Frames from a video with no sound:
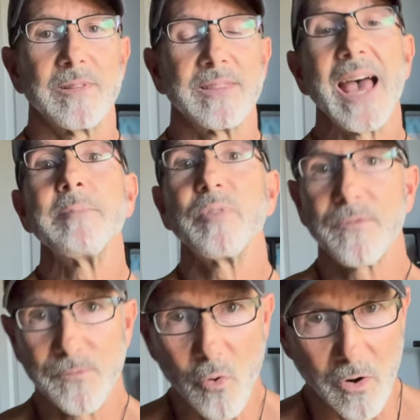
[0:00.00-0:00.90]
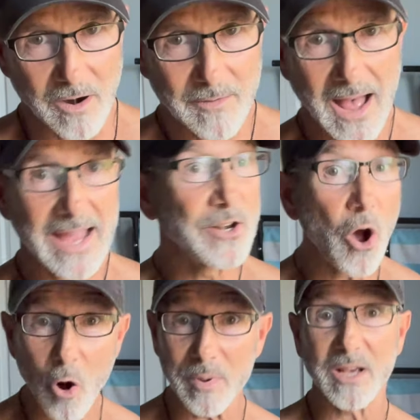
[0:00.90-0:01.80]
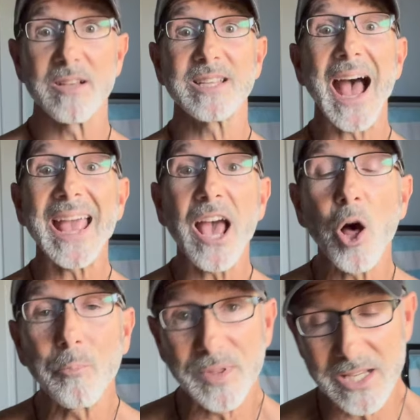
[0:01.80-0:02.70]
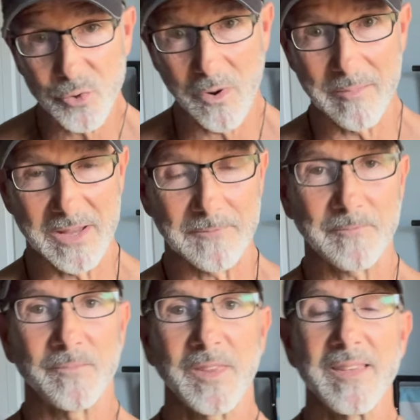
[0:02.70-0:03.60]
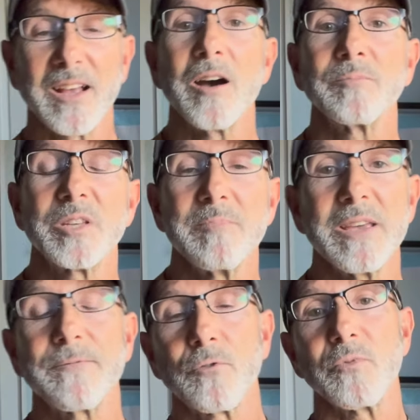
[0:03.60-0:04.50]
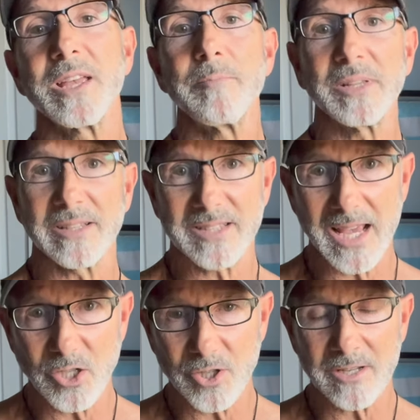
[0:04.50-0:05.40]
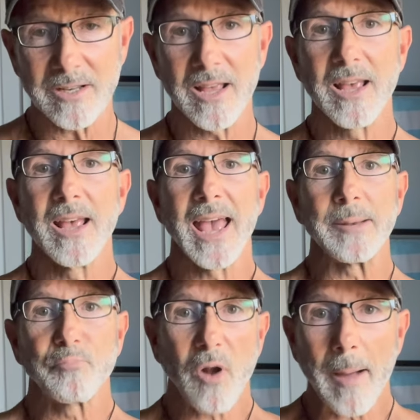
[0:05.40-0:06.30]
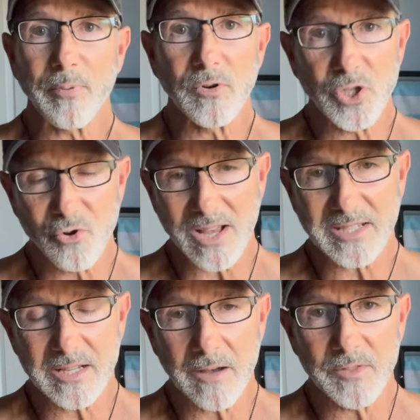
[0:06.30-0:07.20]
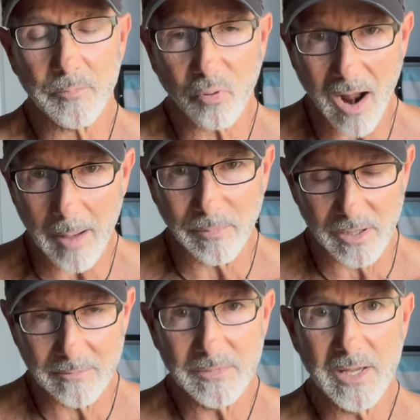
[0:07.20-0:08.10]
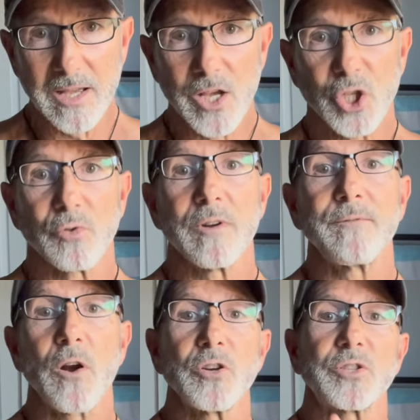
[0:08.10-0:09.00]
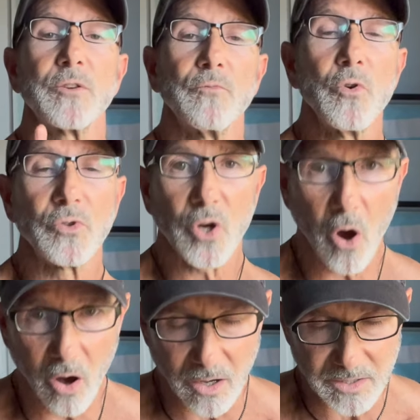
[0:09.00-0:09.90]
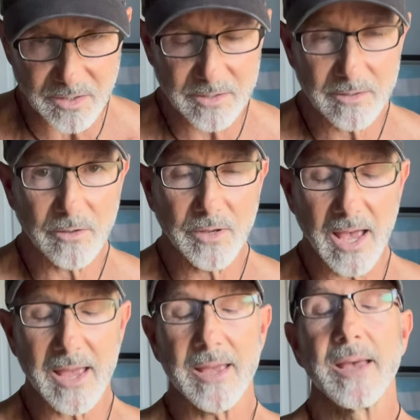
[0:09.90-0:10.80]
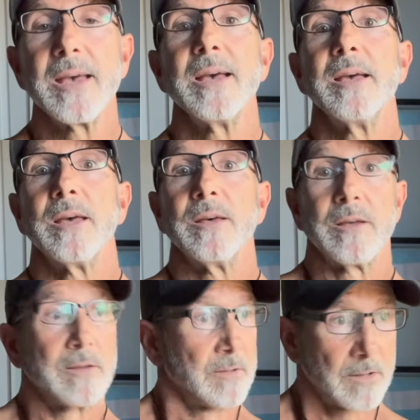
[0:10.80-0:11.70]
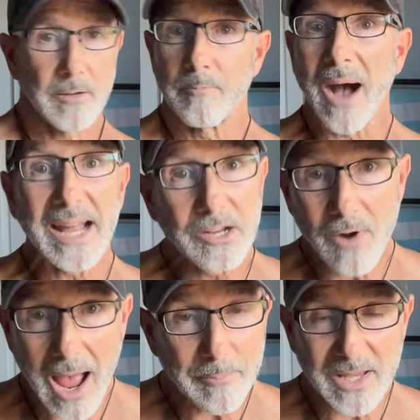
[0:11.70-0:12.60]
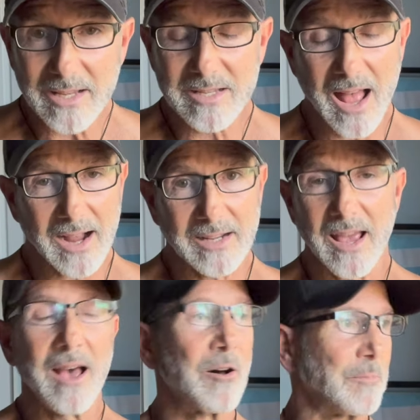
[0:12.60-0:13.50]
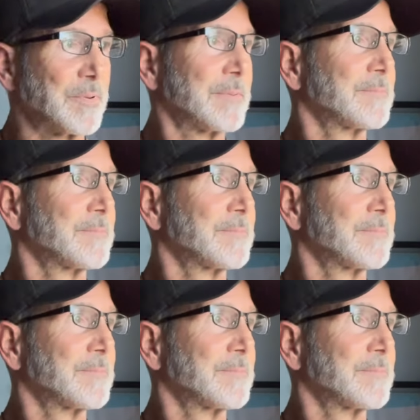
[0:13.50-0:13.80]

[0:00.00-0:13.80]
than before. I know because I help these women. They come to me for rehabilitation and proper addressing of the problem to reverse the root cause, okay? Body wrapping is not going to help.